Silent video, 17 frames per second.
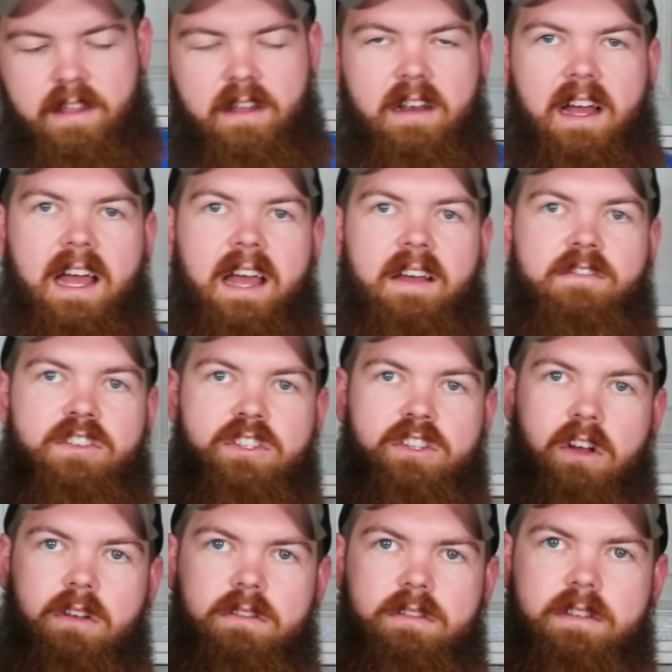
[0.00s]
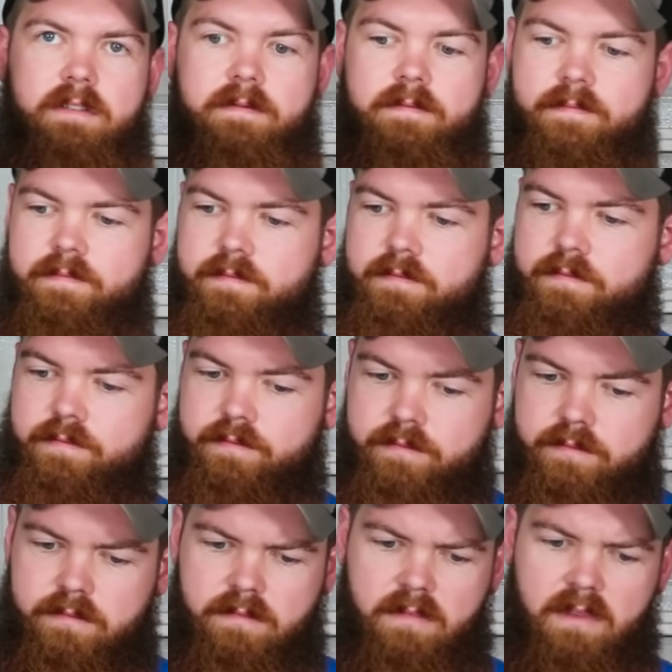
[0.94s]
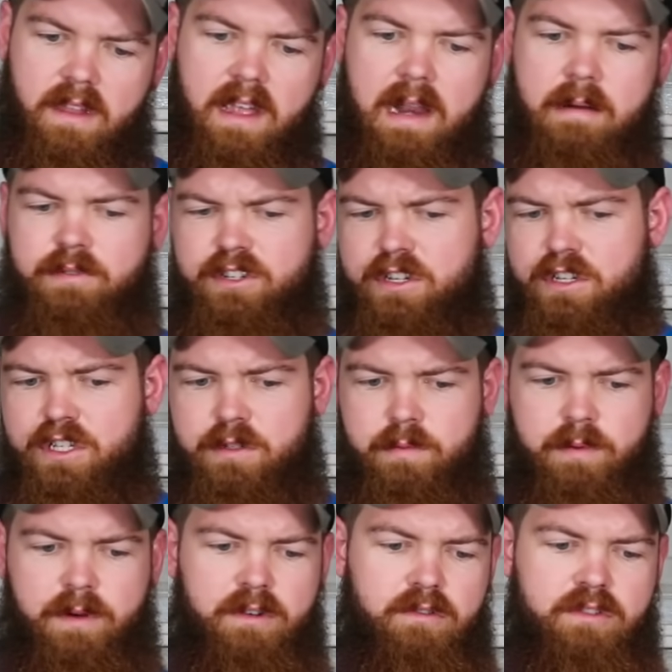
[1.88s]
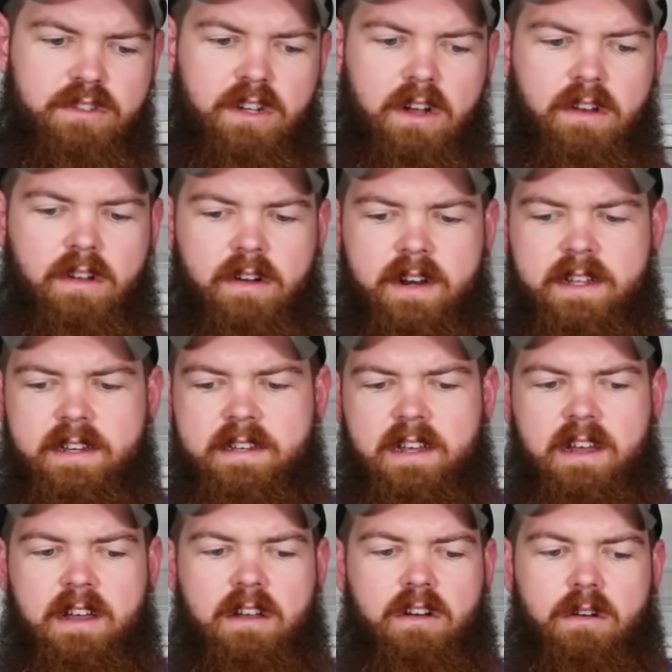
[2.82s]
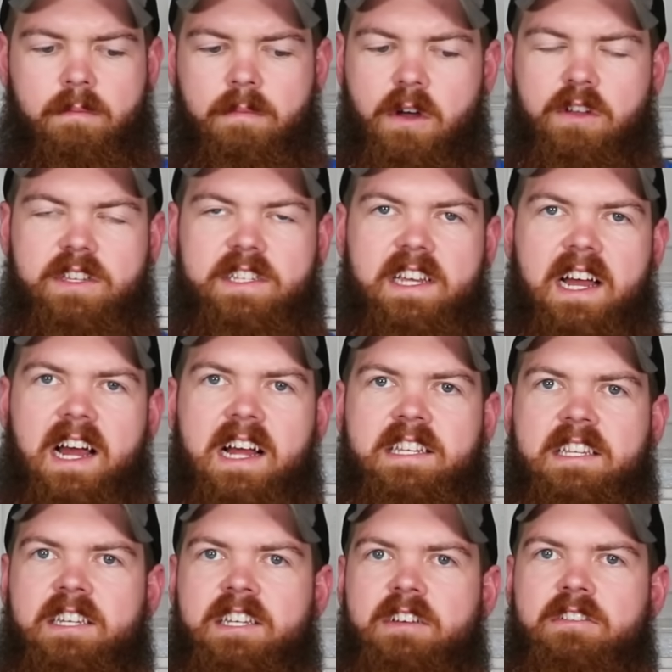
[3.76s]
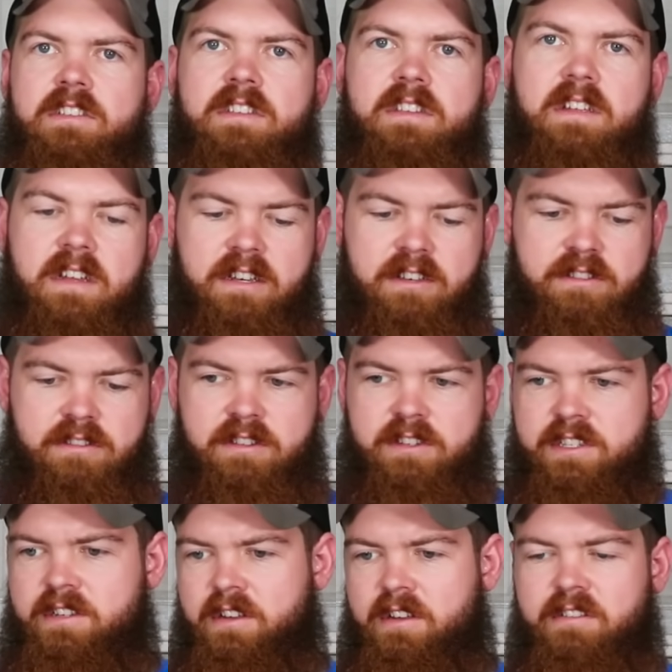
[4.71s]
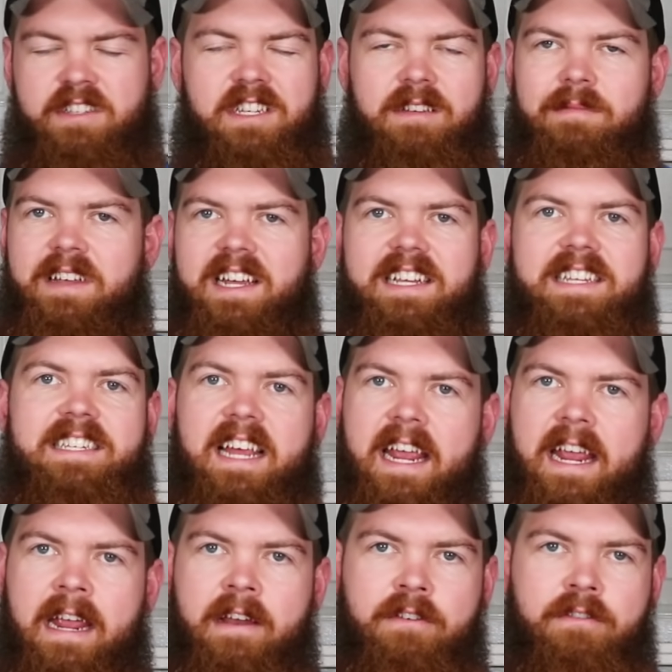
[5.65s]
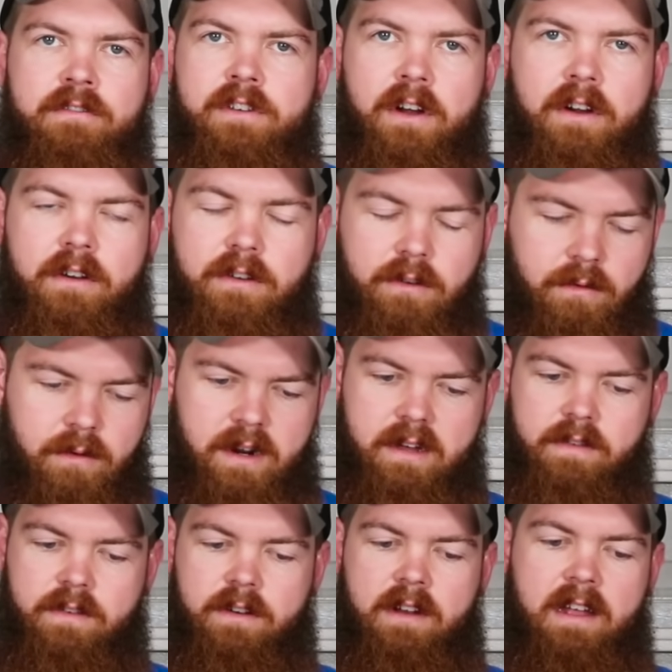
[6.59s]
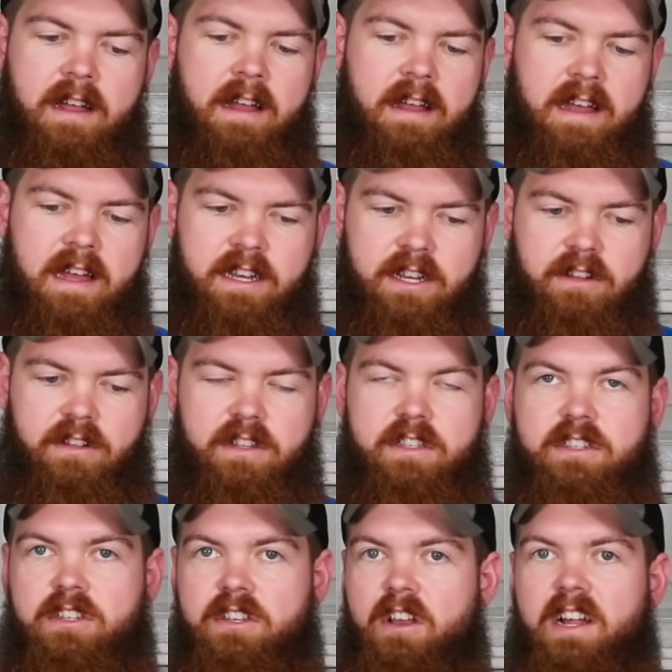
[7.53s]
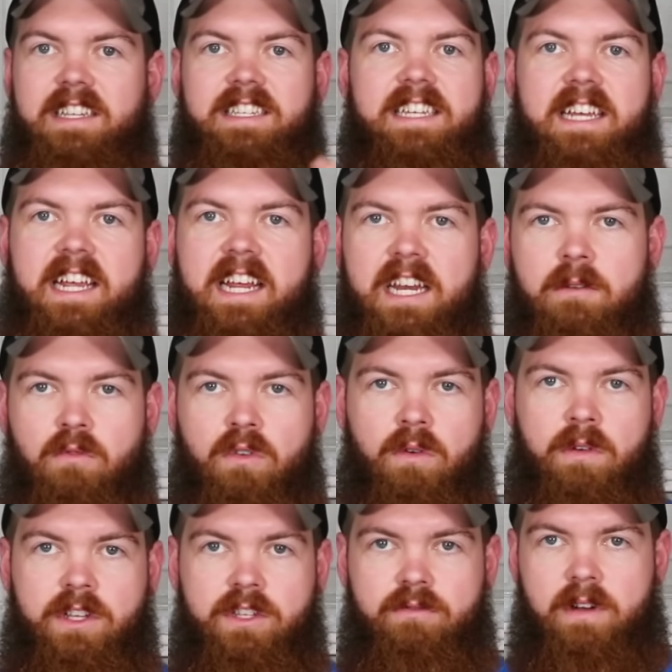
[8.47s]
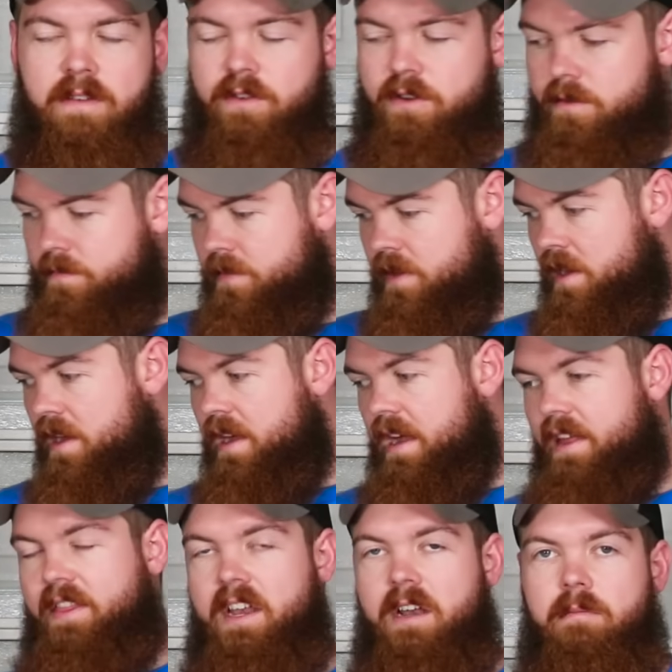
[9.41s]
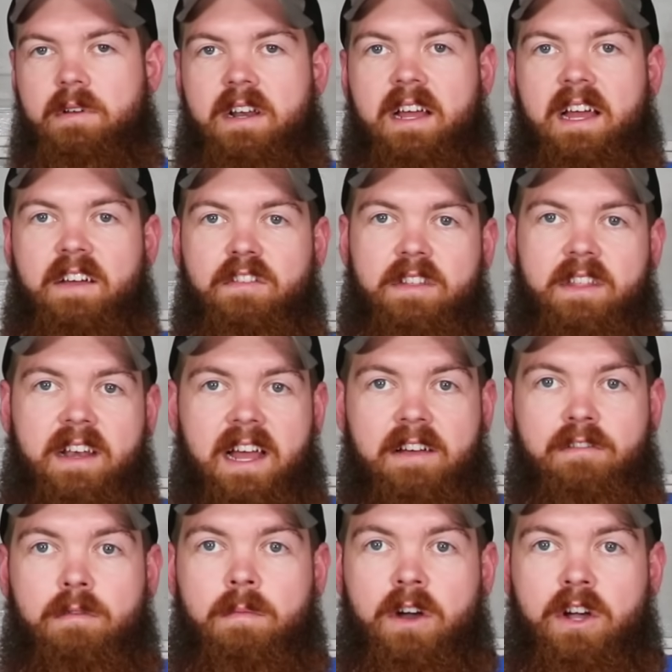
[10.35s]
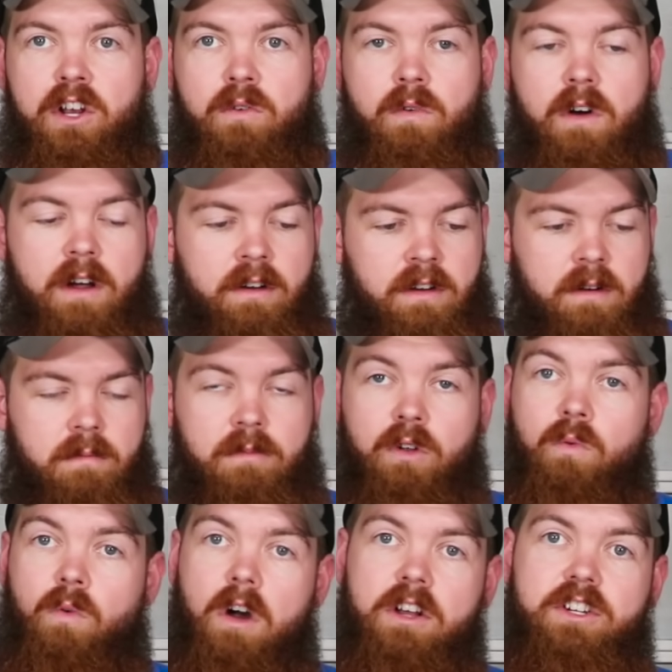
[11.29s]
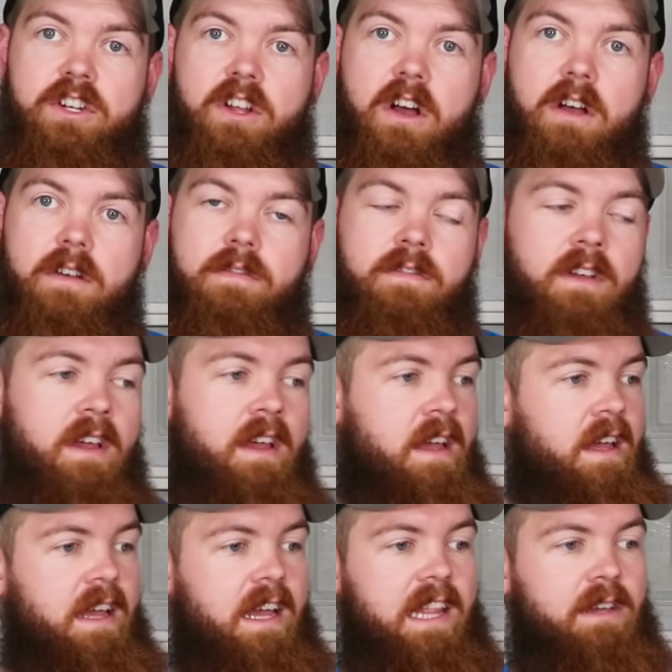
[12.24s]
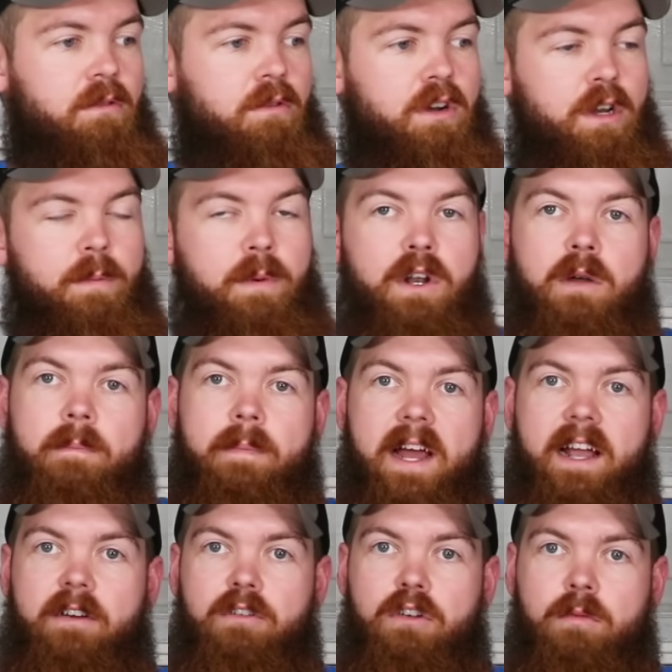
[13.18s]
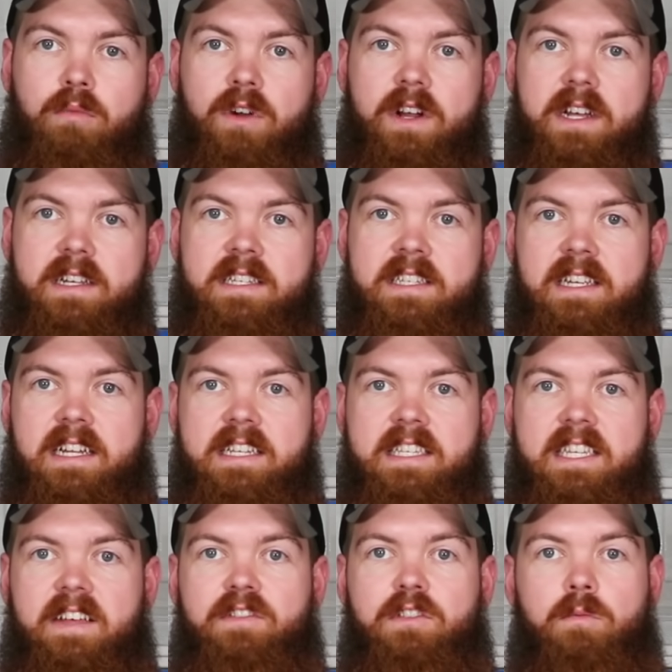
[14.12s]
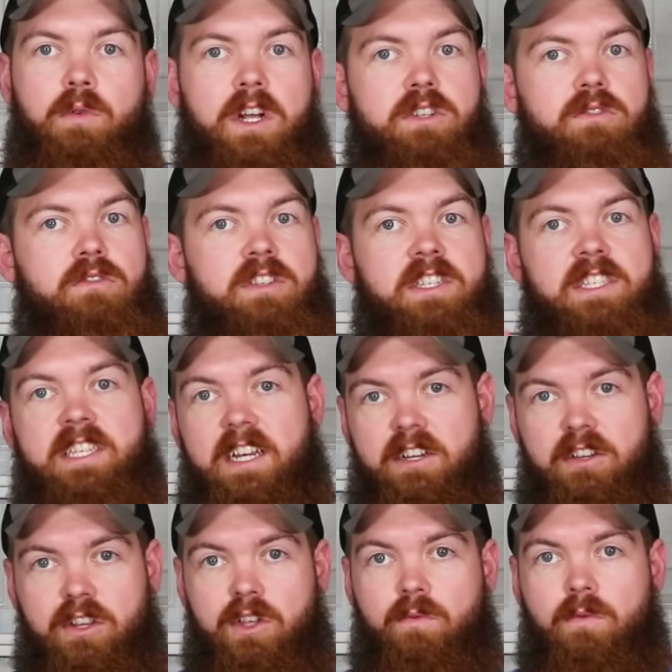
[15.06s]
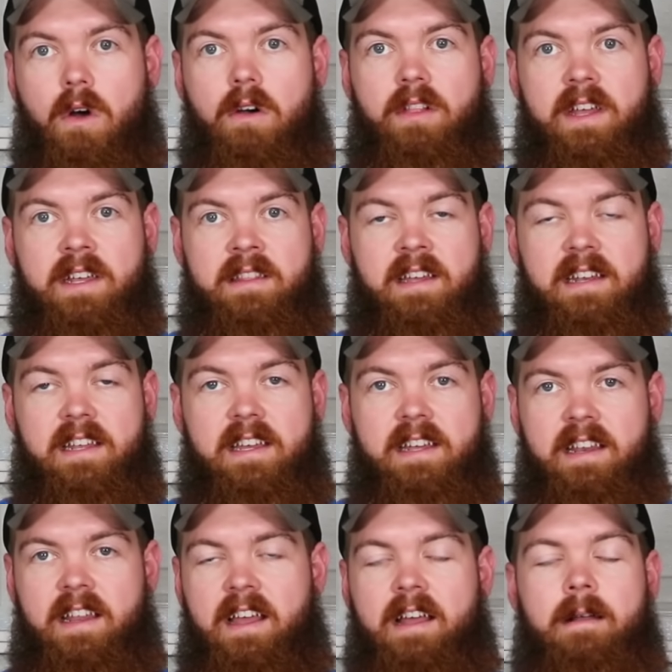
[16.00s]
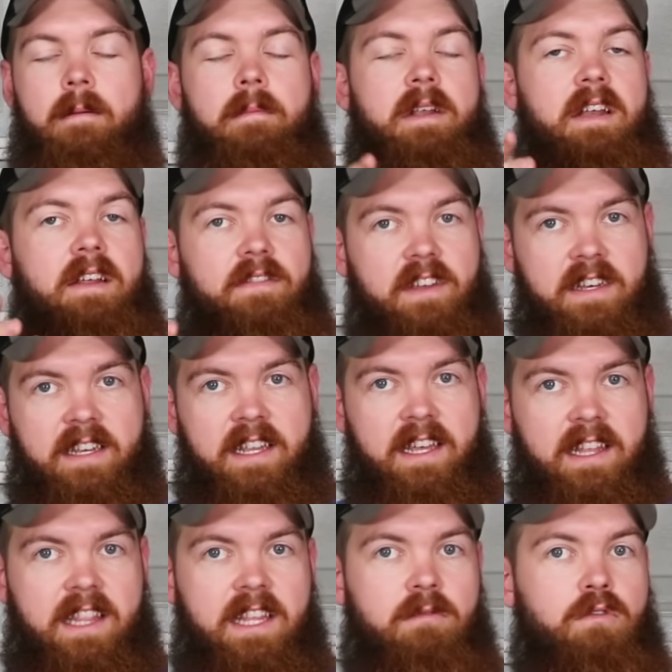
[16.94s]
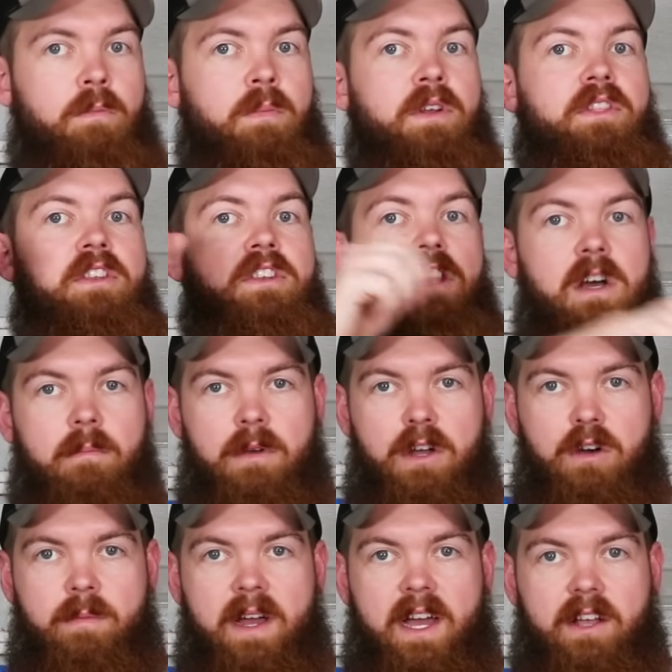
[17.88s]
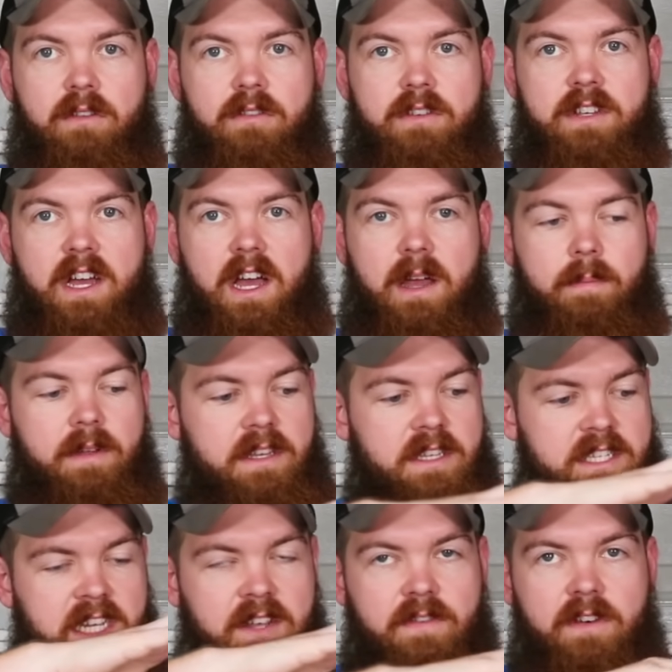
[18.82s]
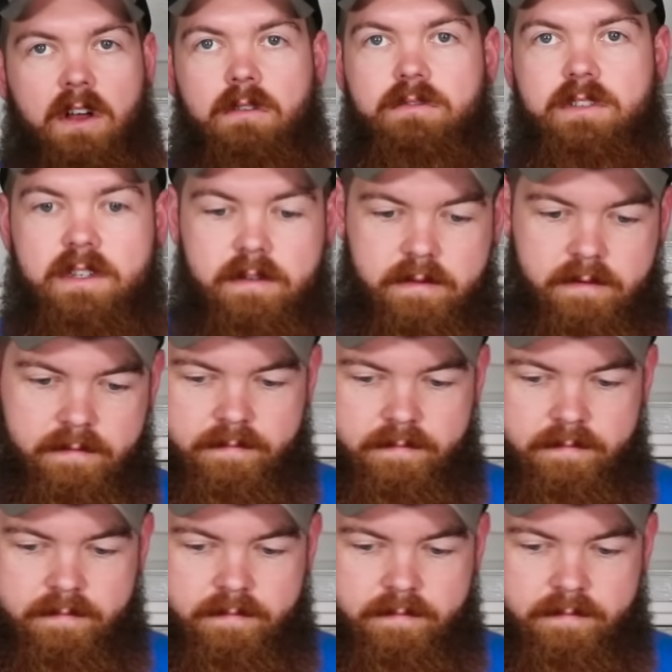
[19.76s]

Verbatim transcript: And then I have salt. I'm just going to sprinkle salt on it on both sides until it's, it just, you know, simulates sand or dirt or whatever, until it's not sticky anymore whatsoever. And then I'm going to have it. Then I have a bucket of water. I'm going to wash it off. And then we're going to put it back on our bricks and see if the bricks will stick to the wall like they did. And if they did, then we'll put the dumbbell back on top and see if it holds it.